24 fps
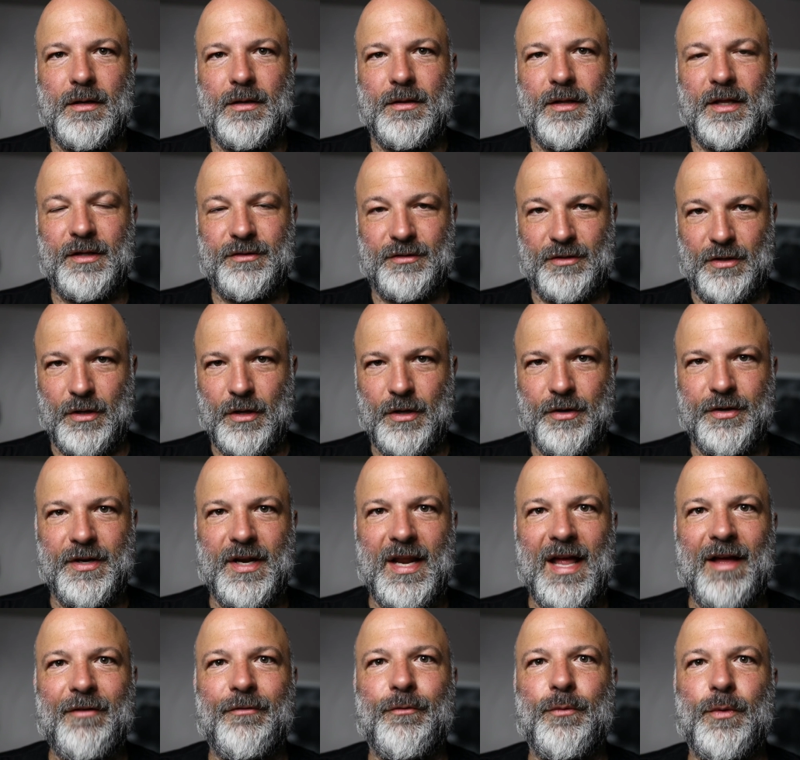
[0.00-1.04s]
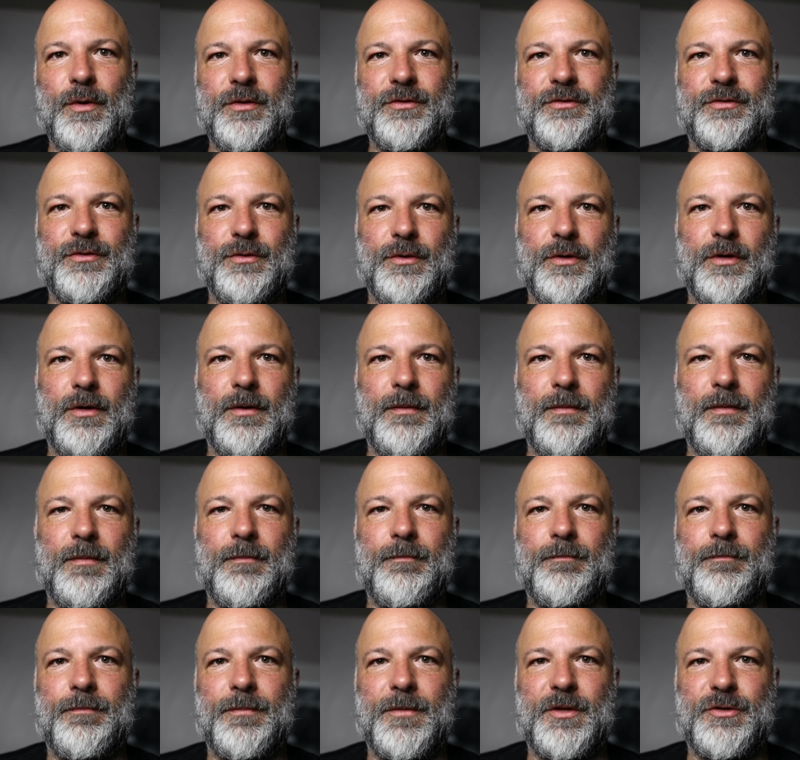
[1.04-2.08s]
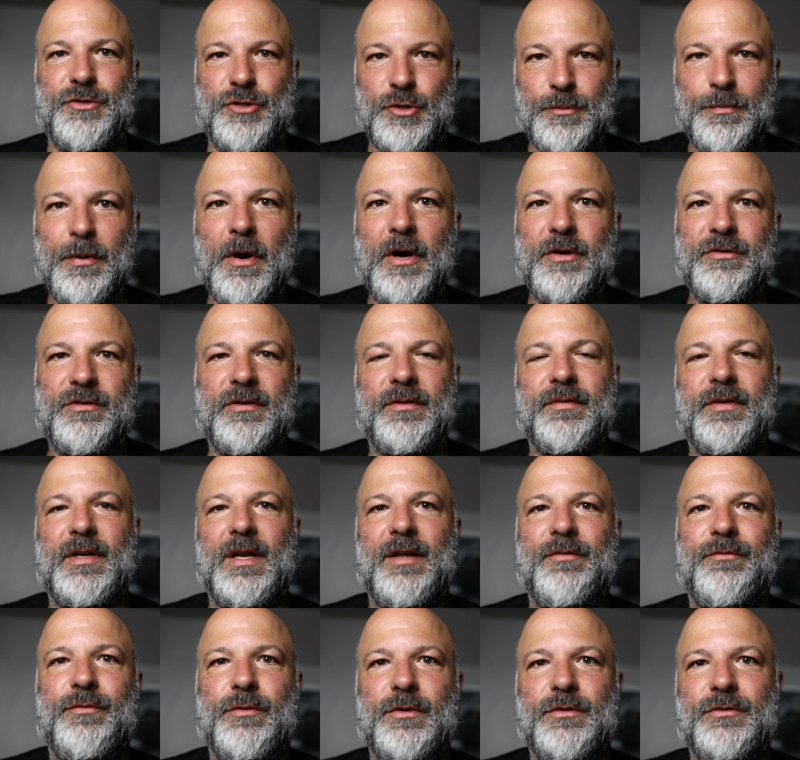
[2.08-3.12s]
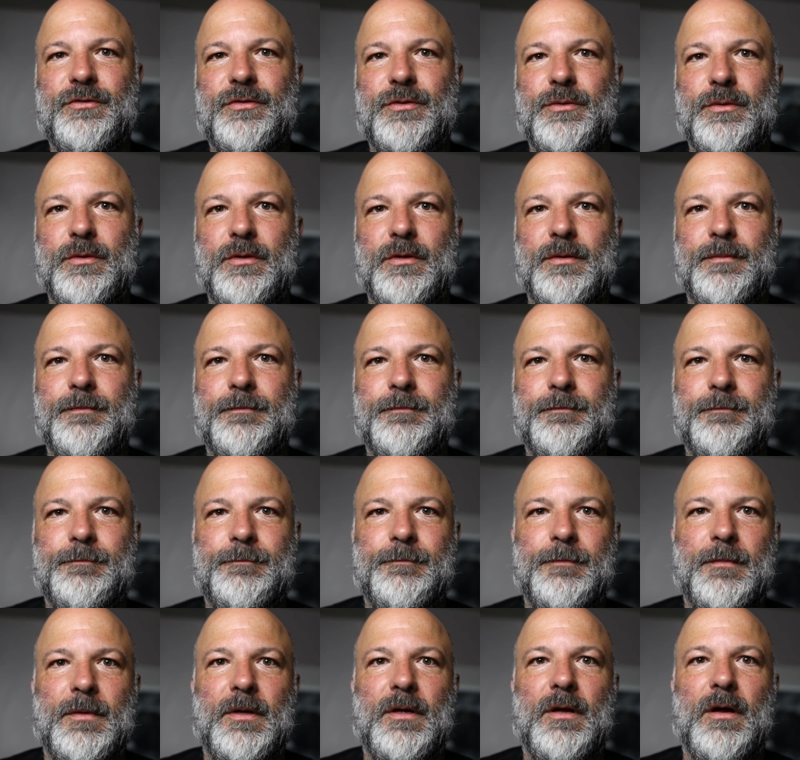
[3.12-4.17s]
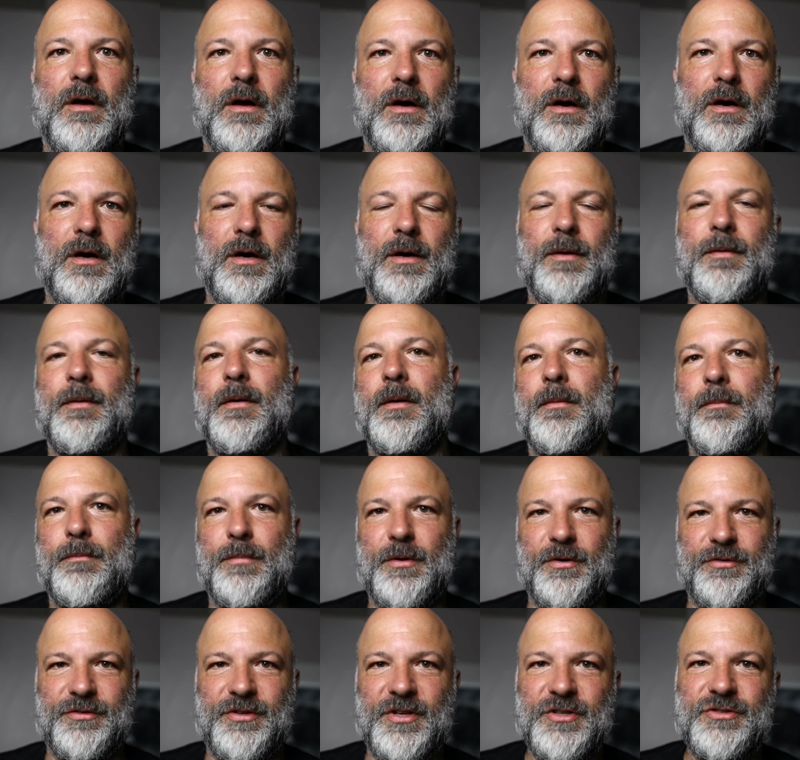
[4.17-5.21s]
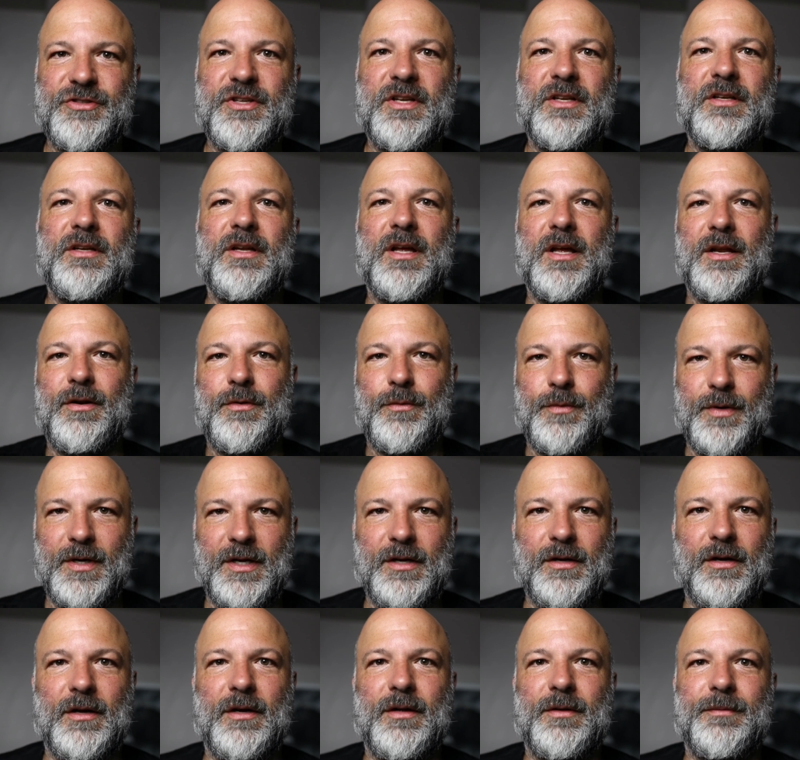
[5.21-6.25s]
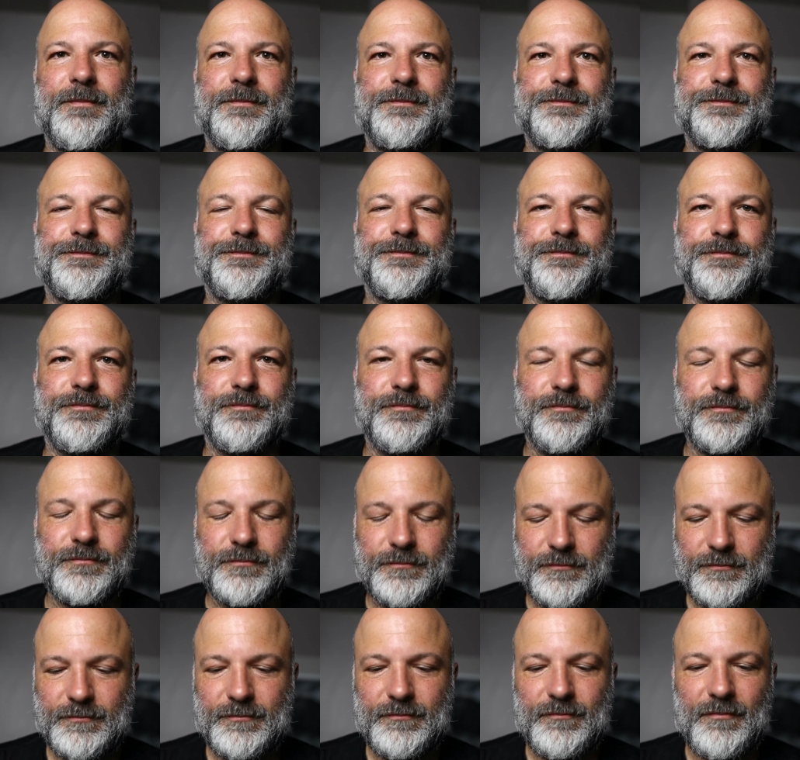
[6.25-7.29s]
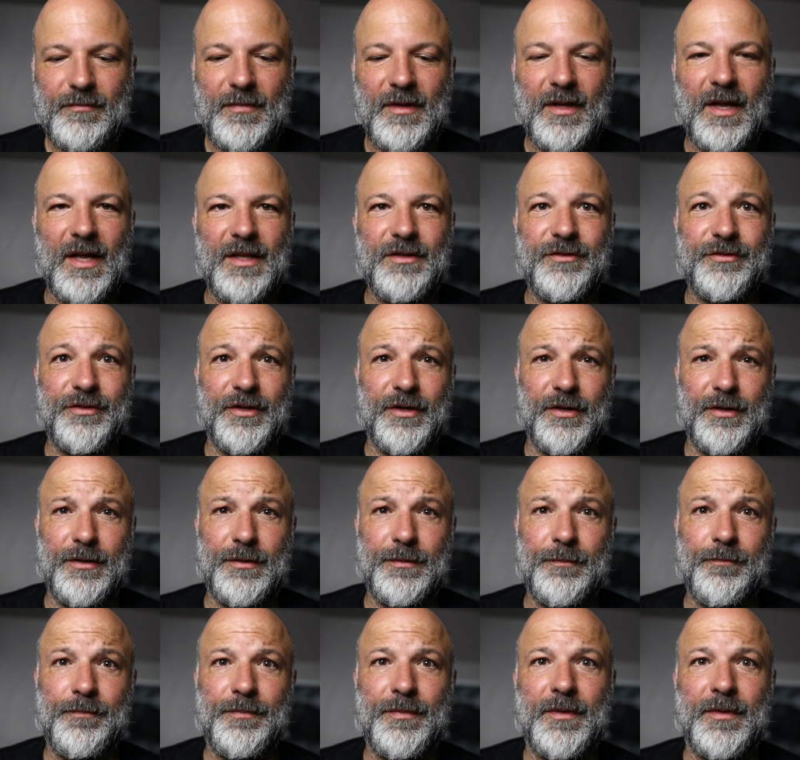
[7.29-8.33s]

that's called an F1 score. The two parts of an F1 score are precision and recall. And so